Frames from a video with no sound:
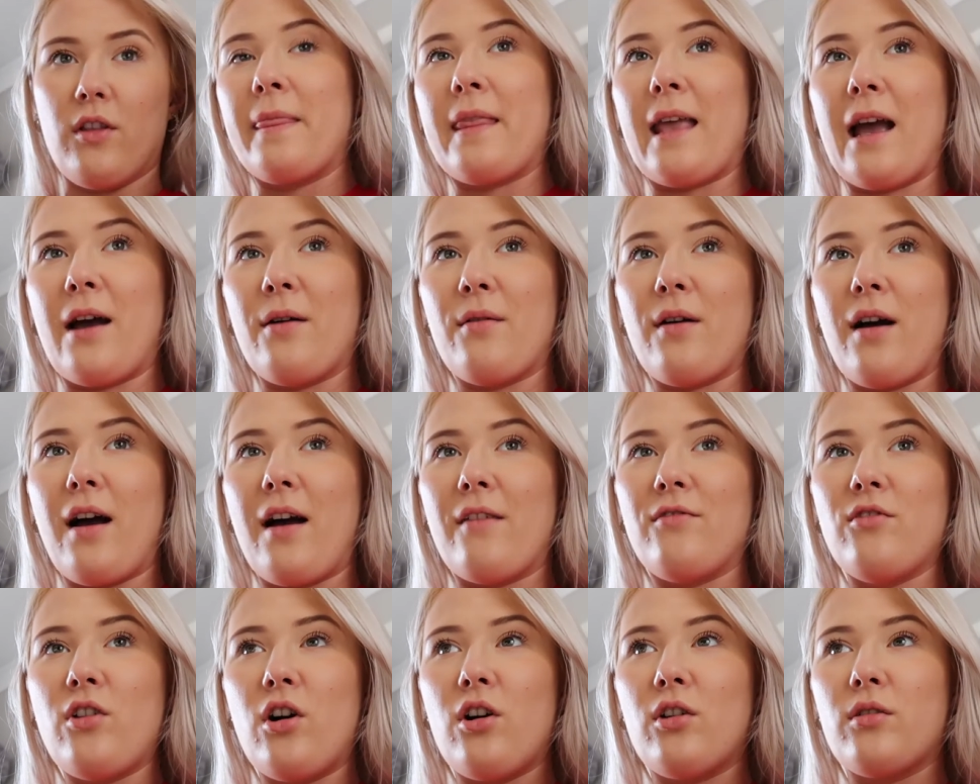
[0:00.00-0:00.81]
Now, I've
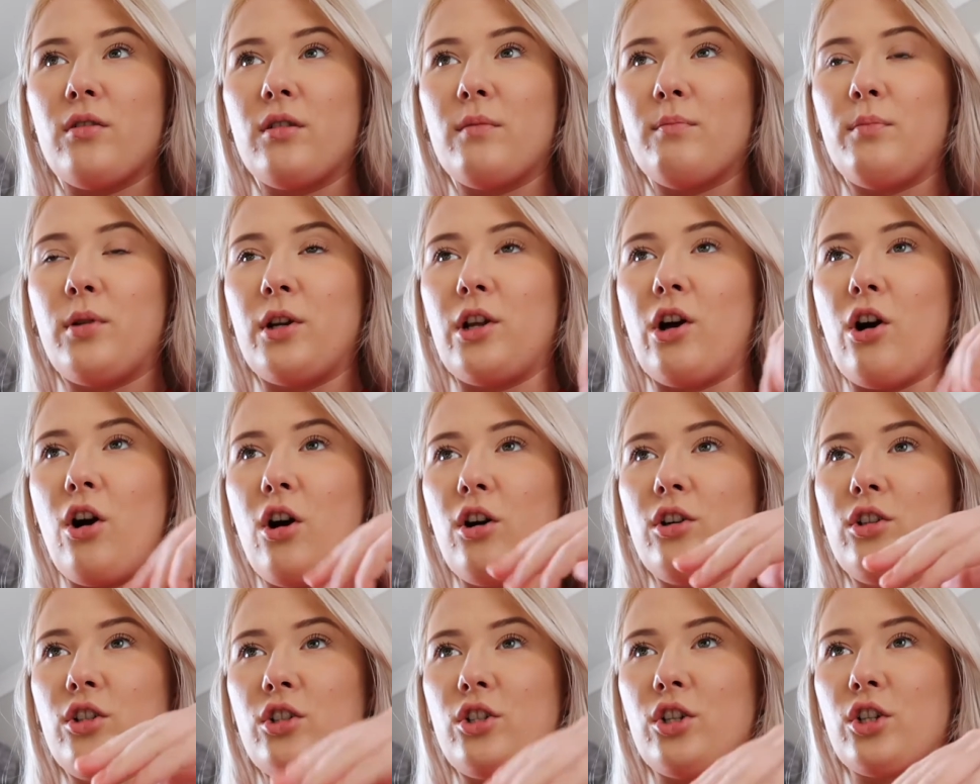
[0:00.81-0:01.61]
not put it
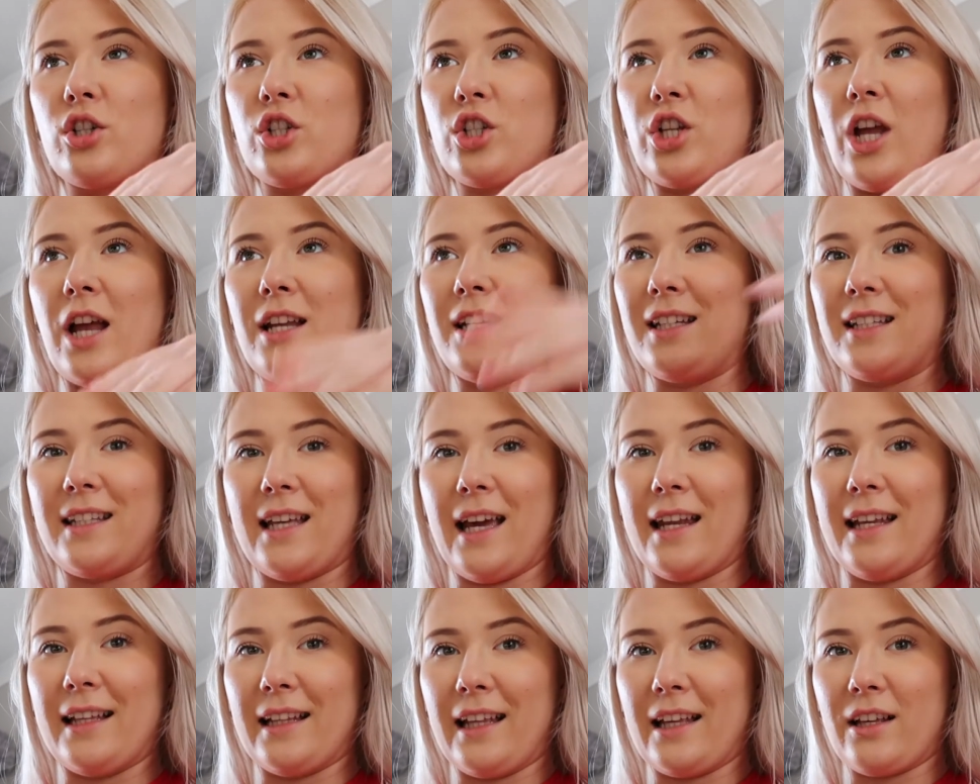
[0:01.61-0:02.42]
on just, I did
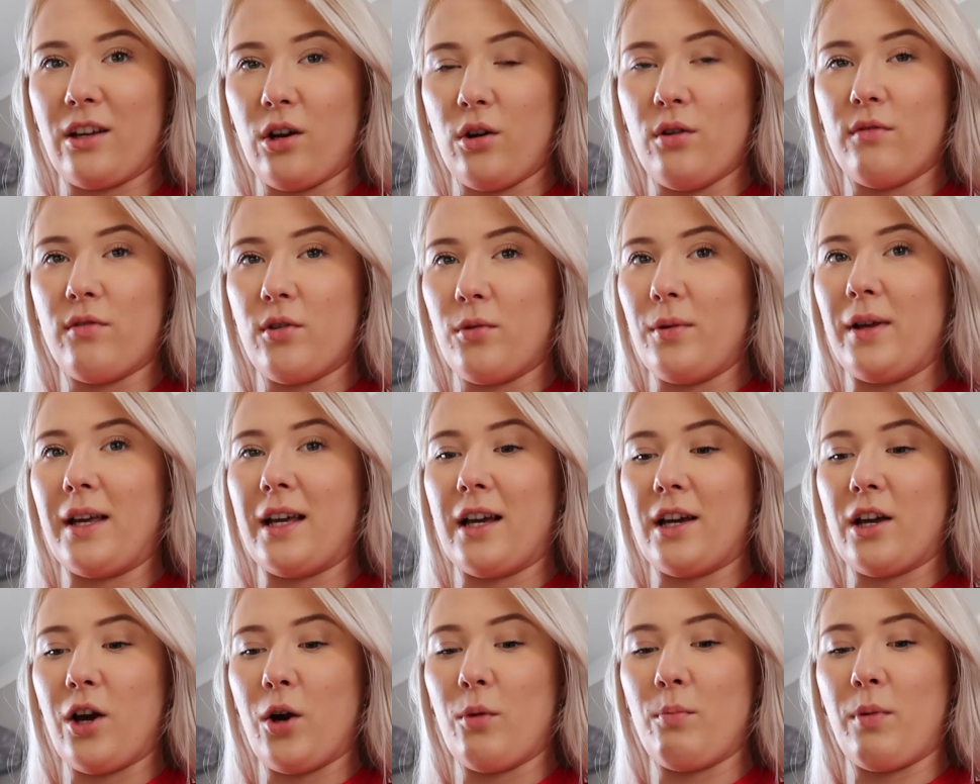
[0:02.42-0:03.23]
get it like over a week
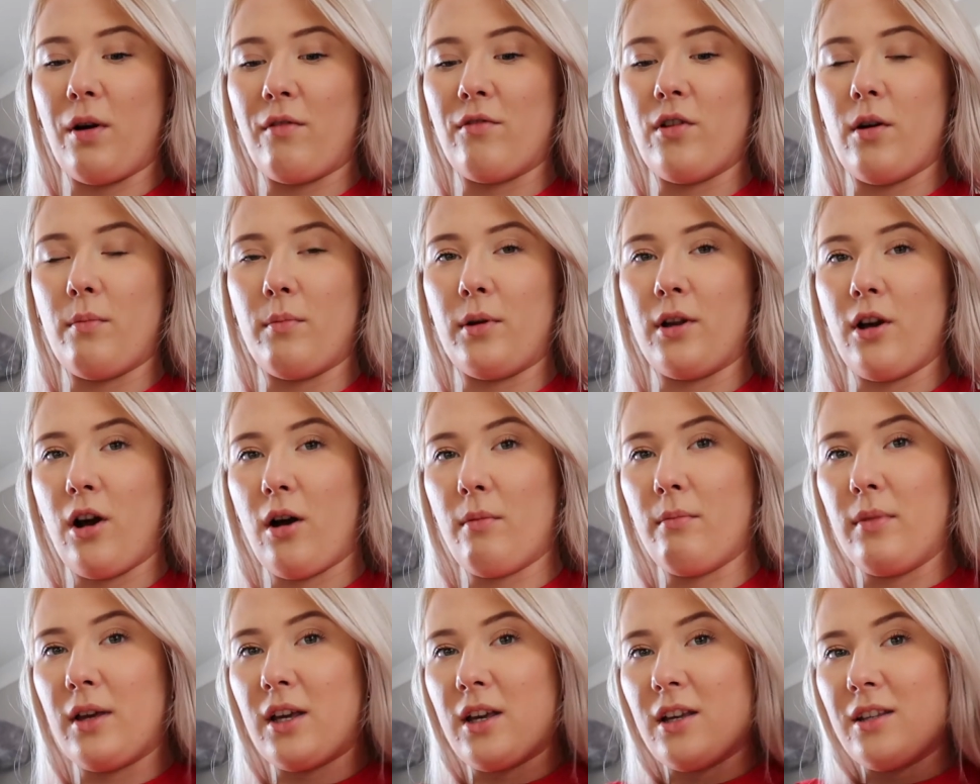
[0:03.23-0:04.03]
ago, but I've not put it
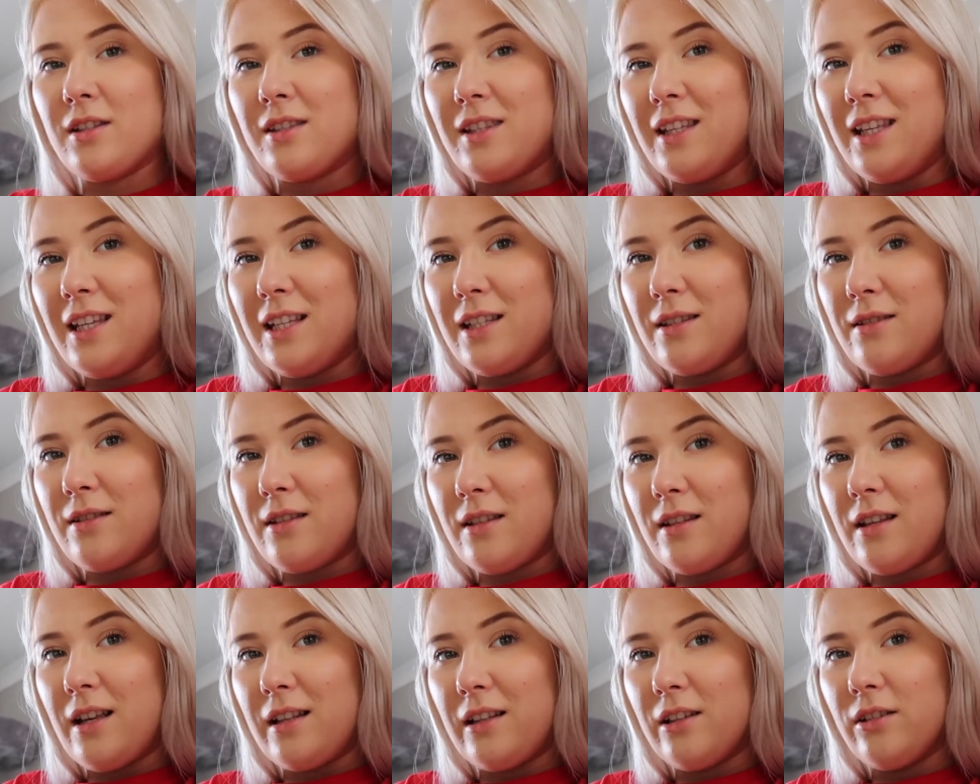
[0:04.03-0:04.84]
on because these
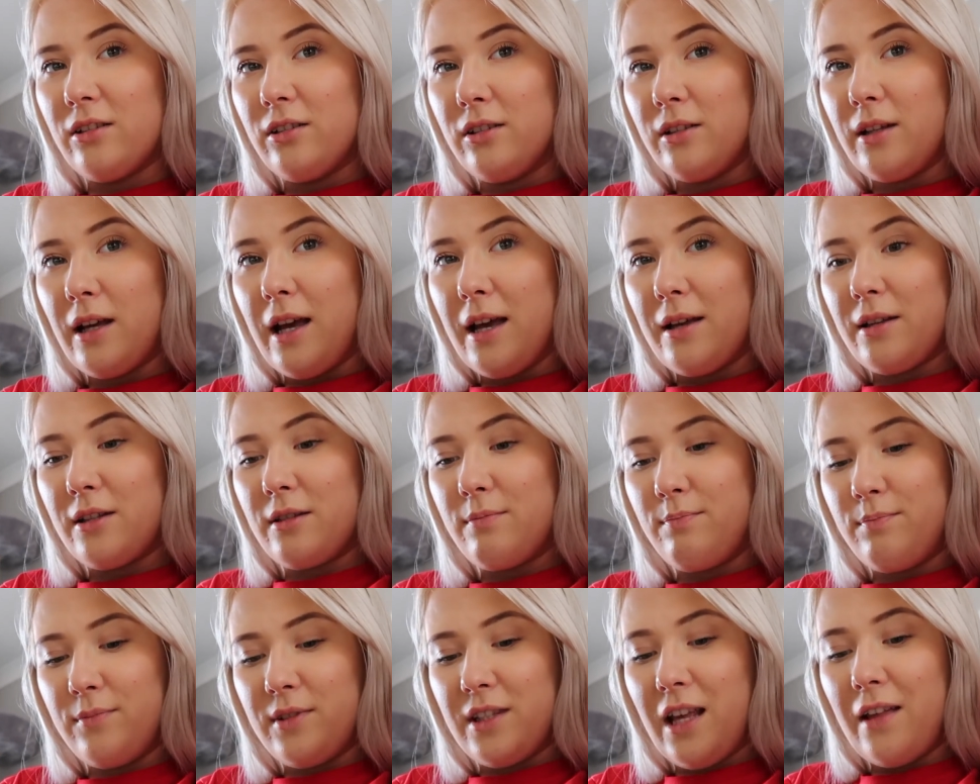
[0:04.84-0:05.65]
little
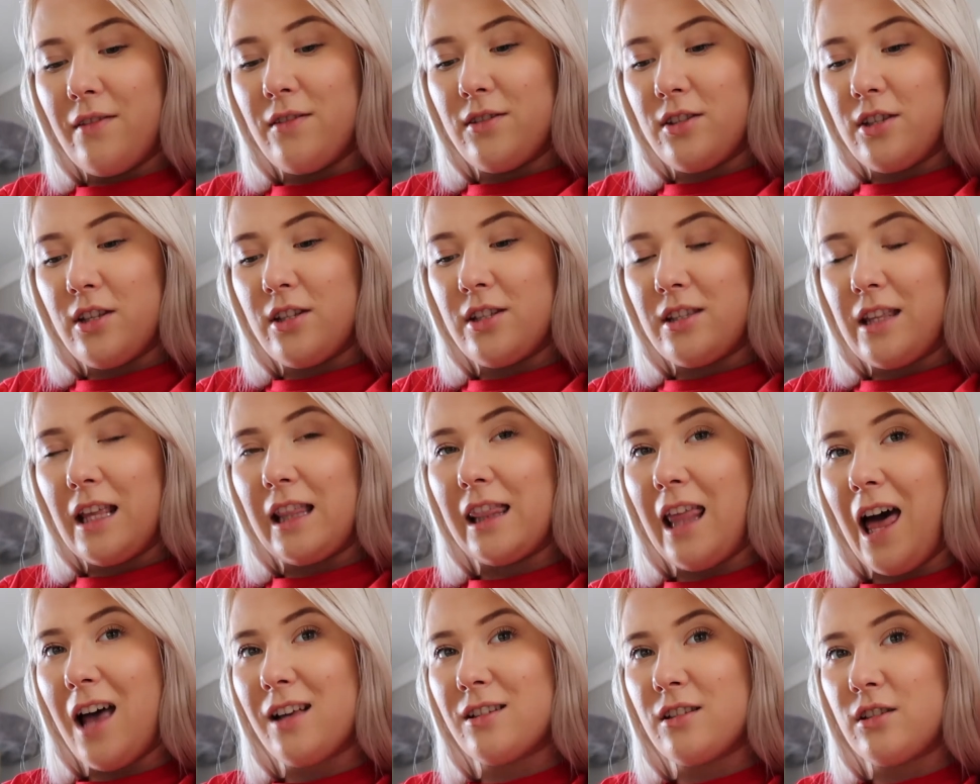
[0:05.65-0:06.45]
sensors, they
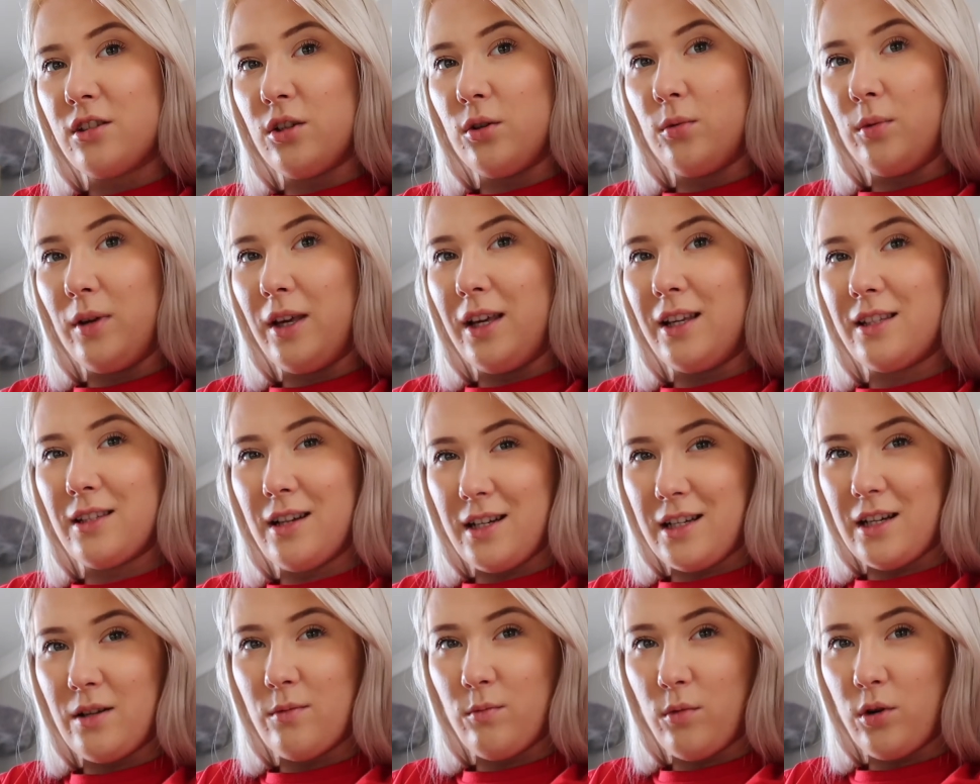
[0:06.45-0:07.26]
last 2 weeks and I
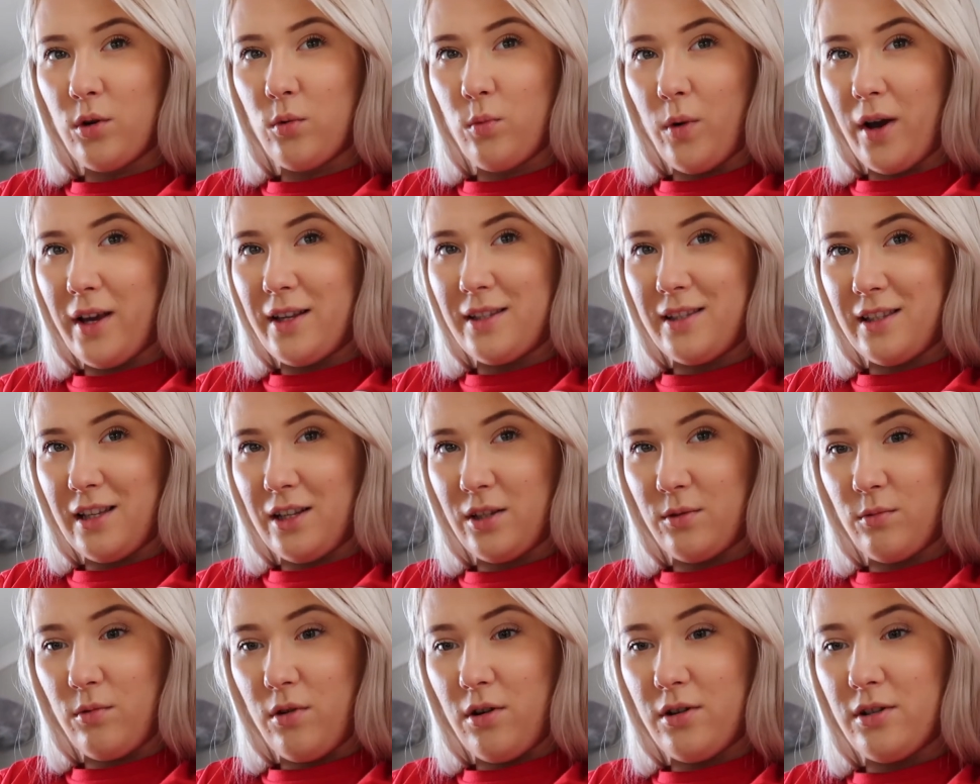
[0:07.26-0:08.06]
didn't want to waste
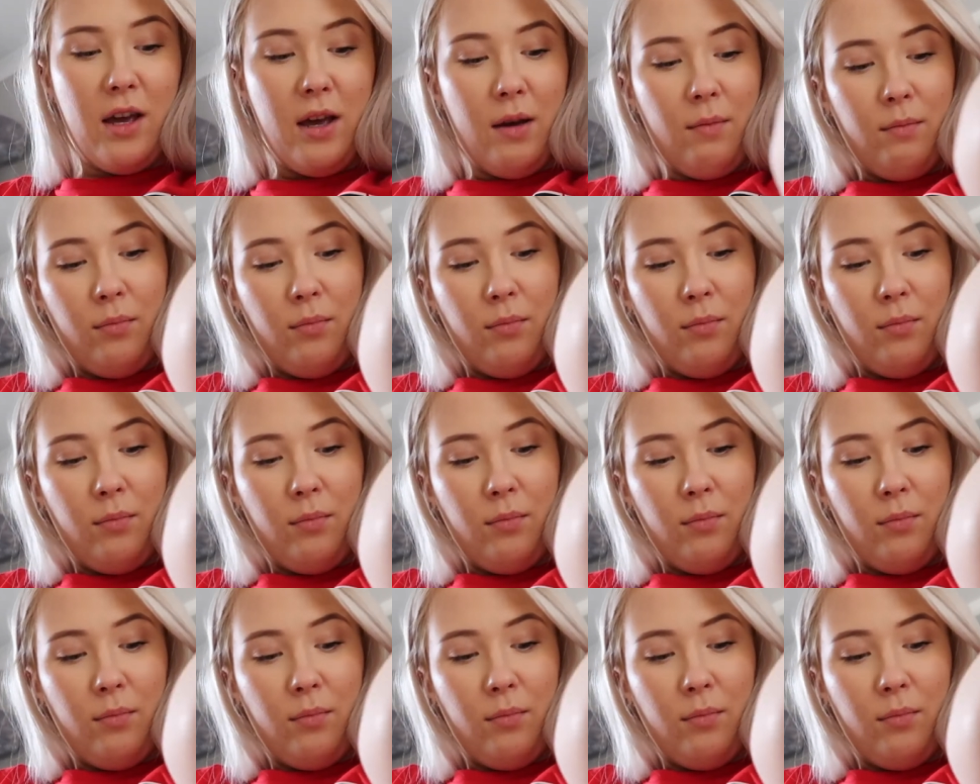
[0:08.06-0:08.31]
this one.